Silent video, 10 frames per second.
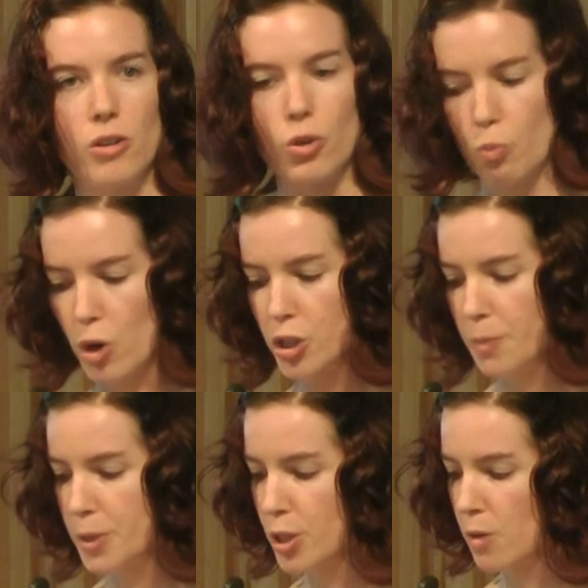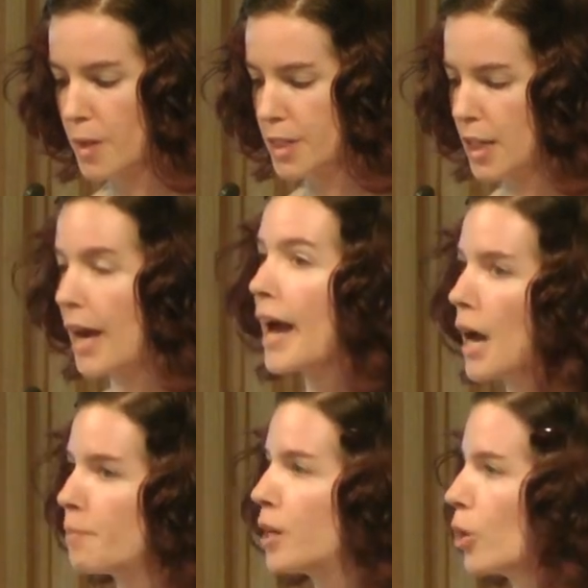in the worship service that I
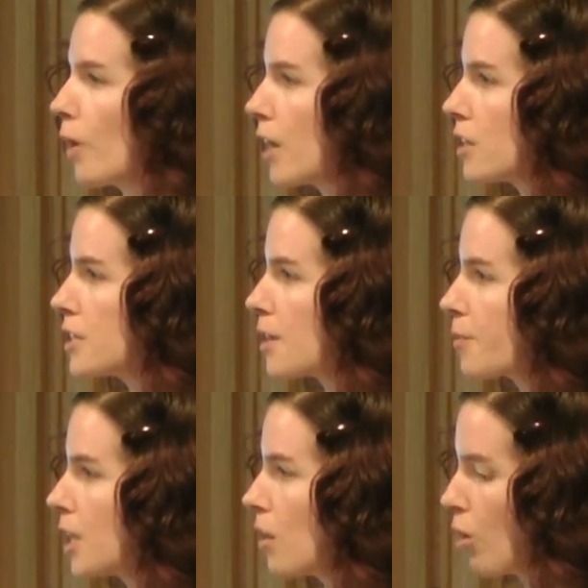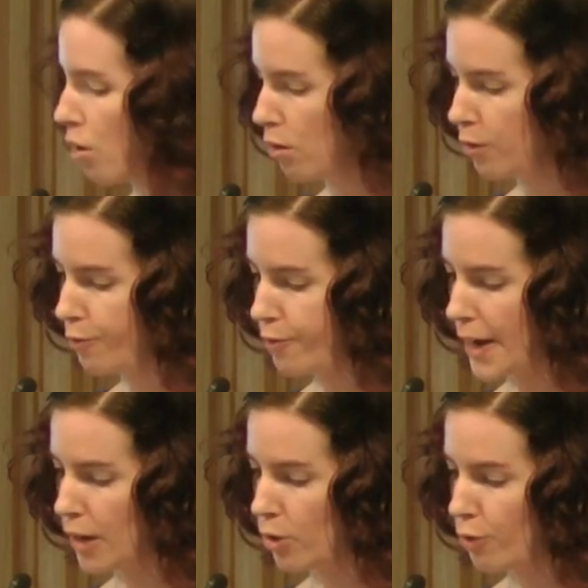had been granted something called
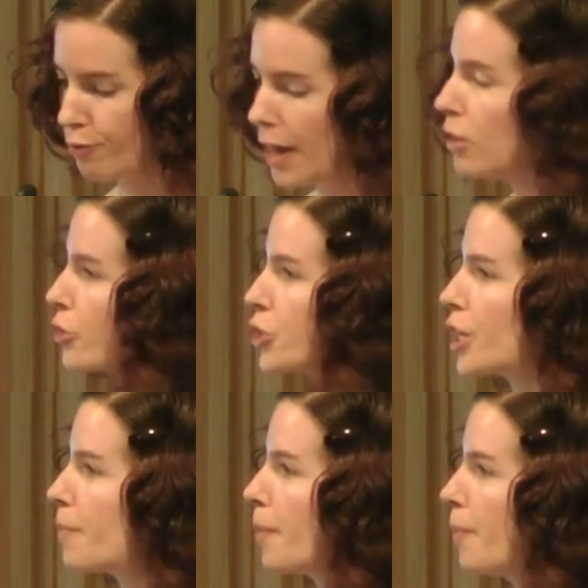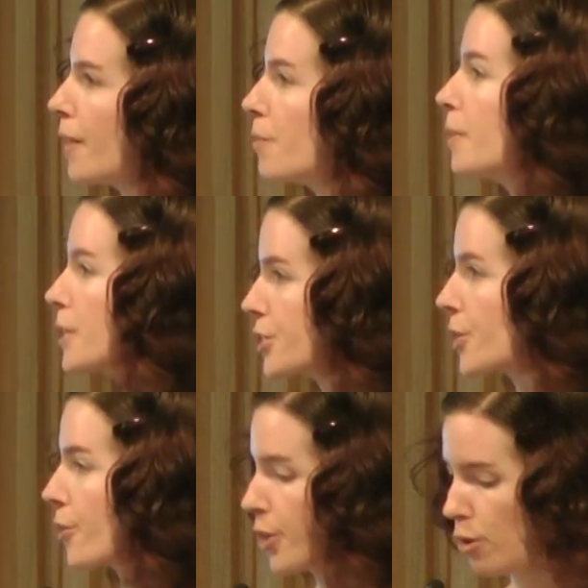Final Fellowship by the
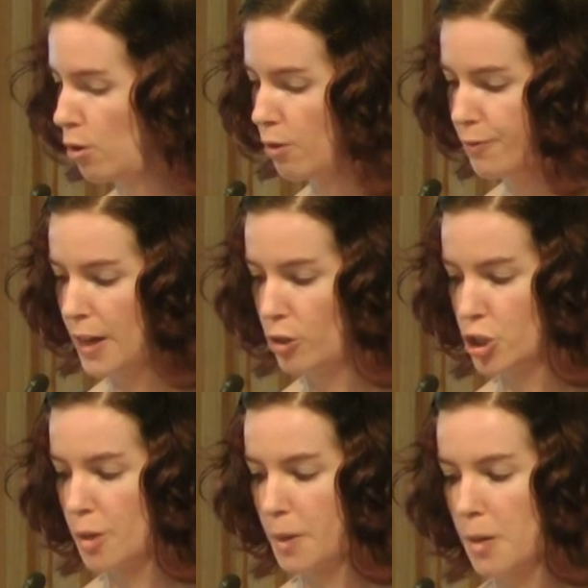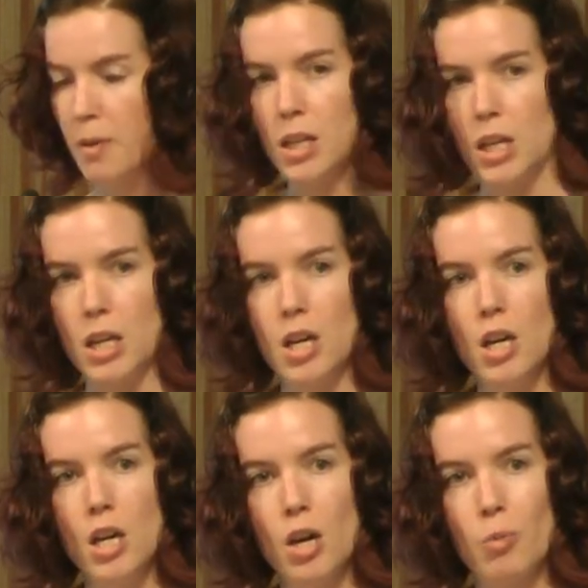Ministerial Fellowship Committee,
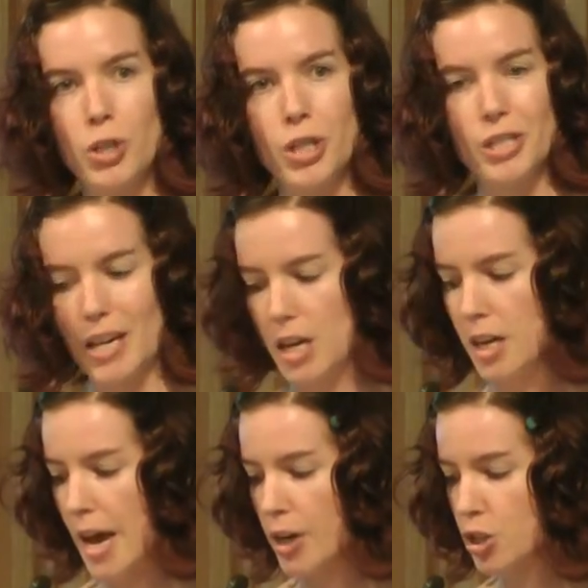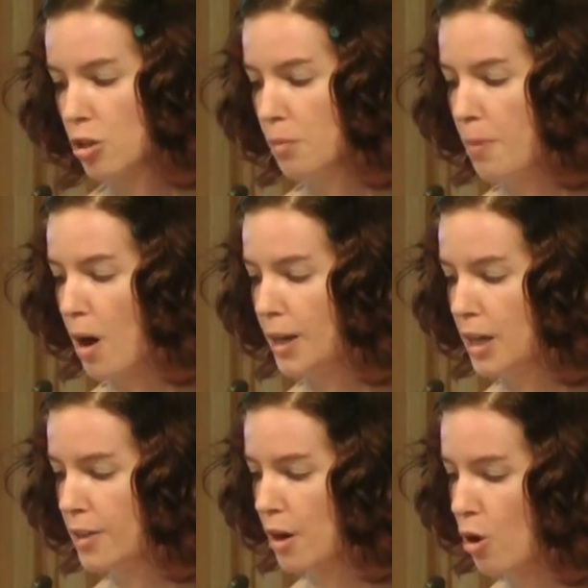which is a national
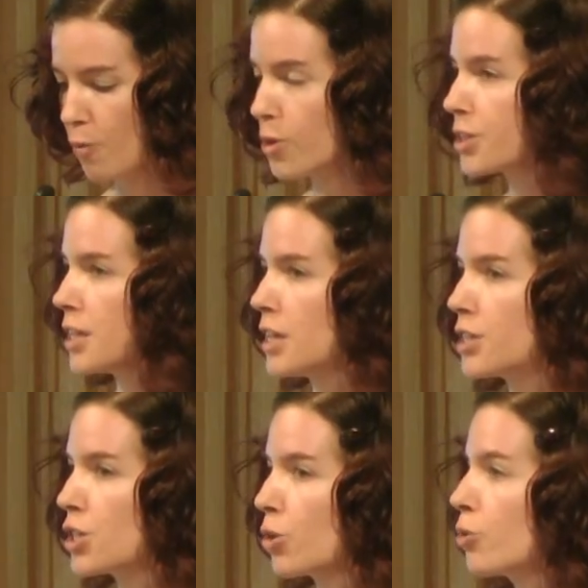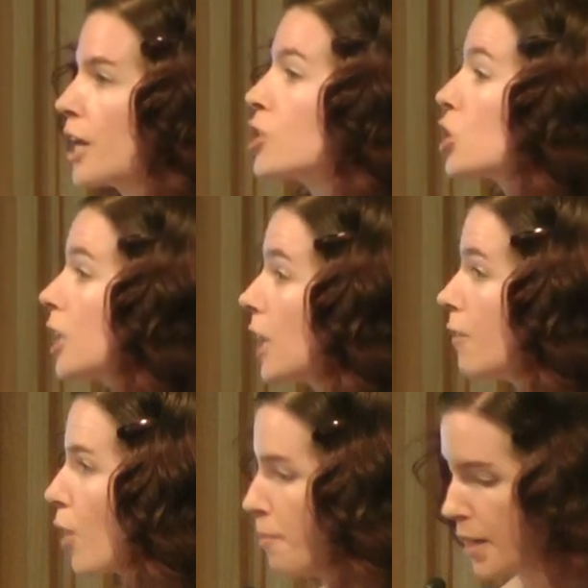body that oversees the credentialing
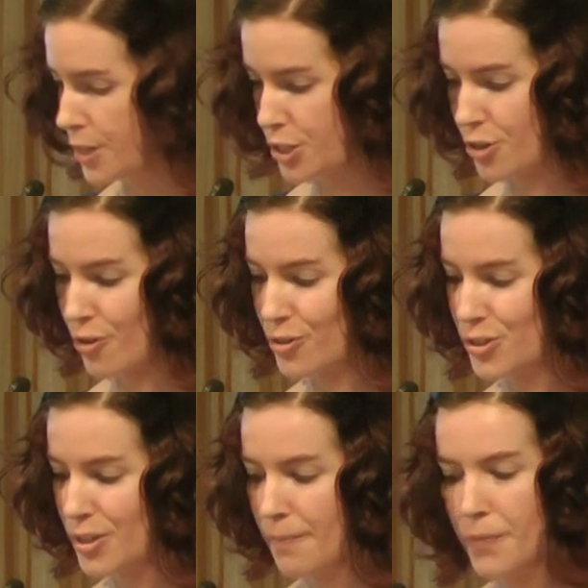of our ministers.